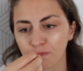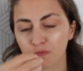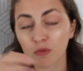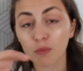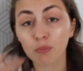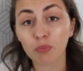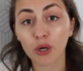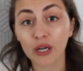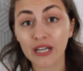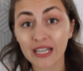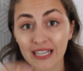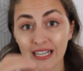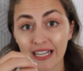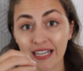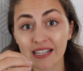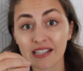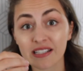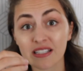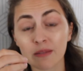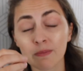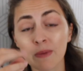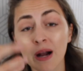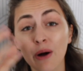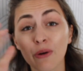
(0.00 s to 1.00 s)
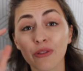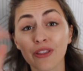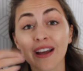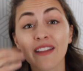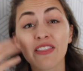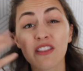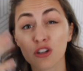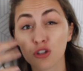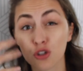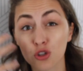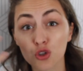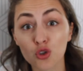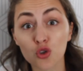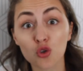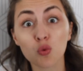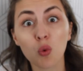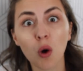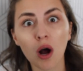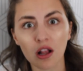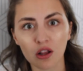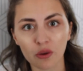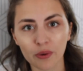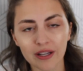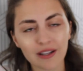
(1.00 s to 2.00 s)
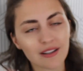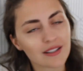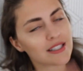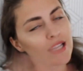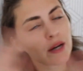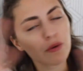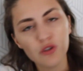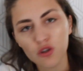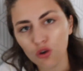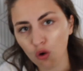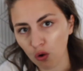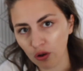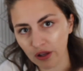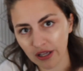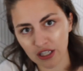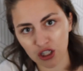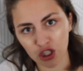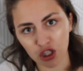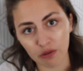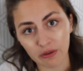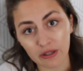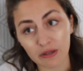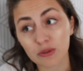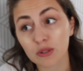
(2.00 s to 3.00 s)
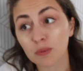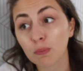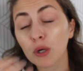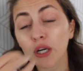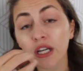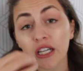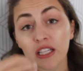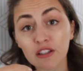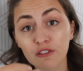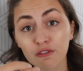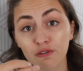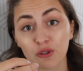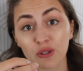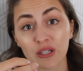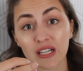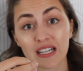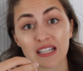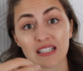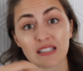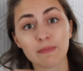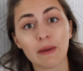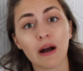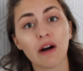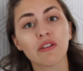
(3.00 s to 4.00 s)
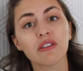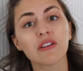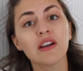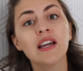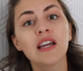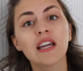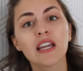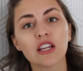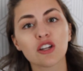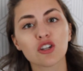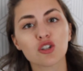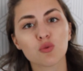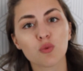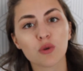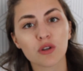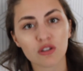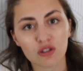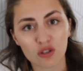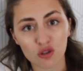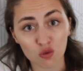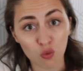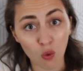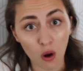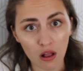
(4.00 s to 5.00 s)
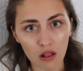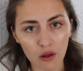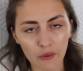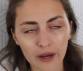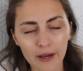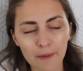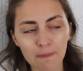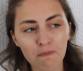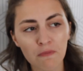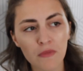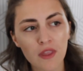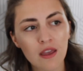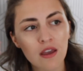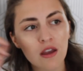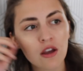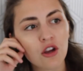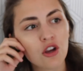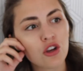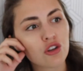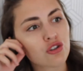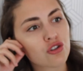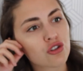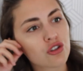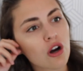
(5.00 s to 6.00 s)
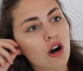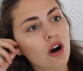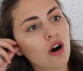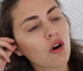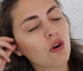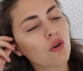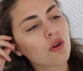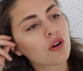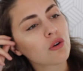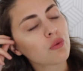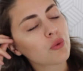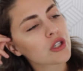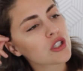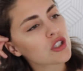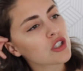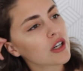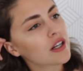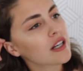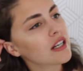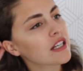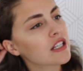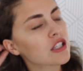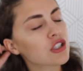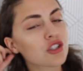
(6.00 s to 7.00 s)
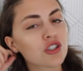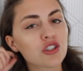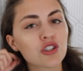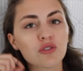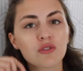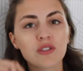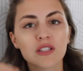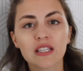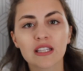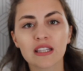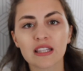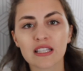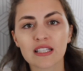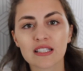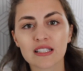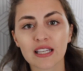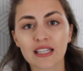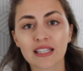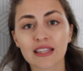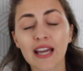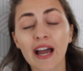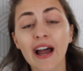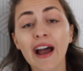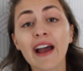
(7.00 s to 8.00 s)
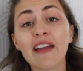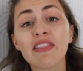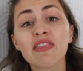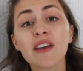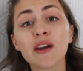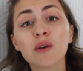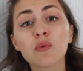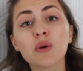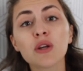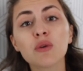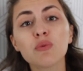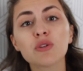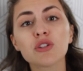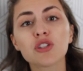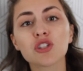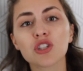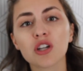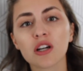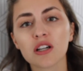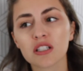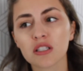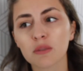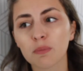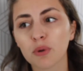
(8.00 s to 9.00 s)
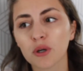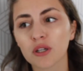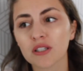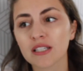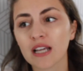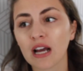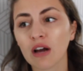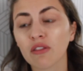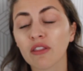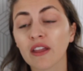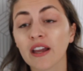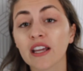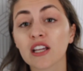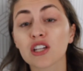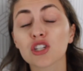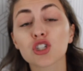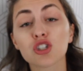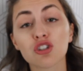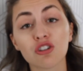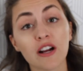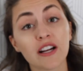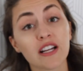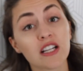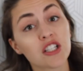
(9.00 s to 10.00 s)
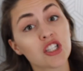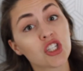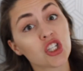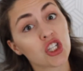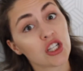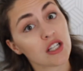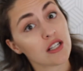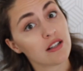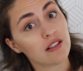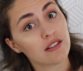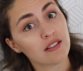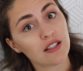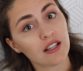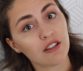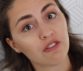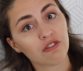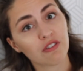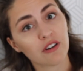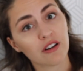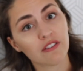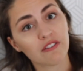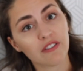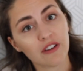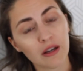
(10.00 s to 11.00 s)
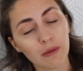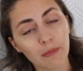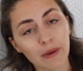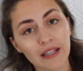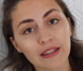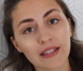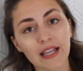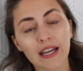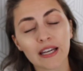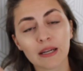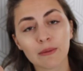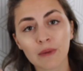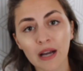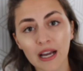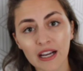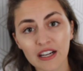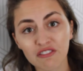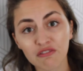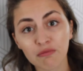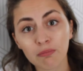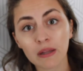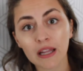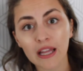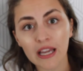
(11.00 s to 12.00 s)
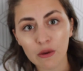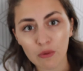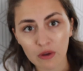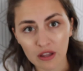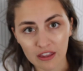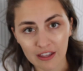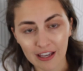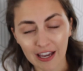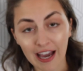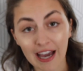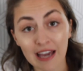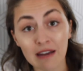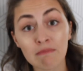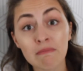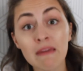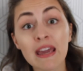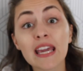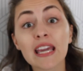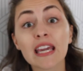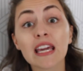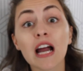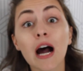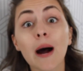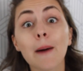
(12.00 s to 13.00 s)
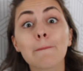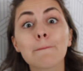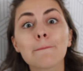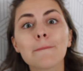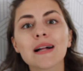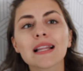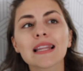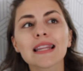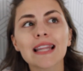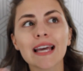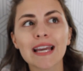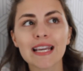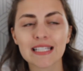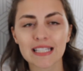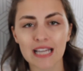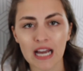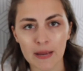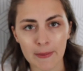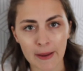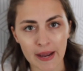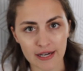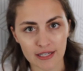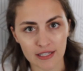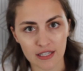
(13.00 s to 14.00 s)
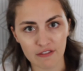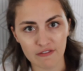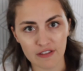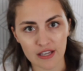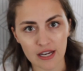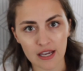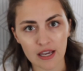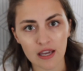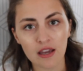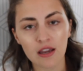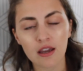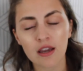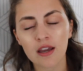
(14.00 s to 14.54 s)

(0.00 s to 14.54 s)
put it in his mouth and then swallow it. Because that was the whole issue. He was putting the food in his mouth. He just wouldn't swallow it. So we started introducing things like that. And then we would start to put down shredded cheese in front of him and let him kind of play with it and make it a playtime activity,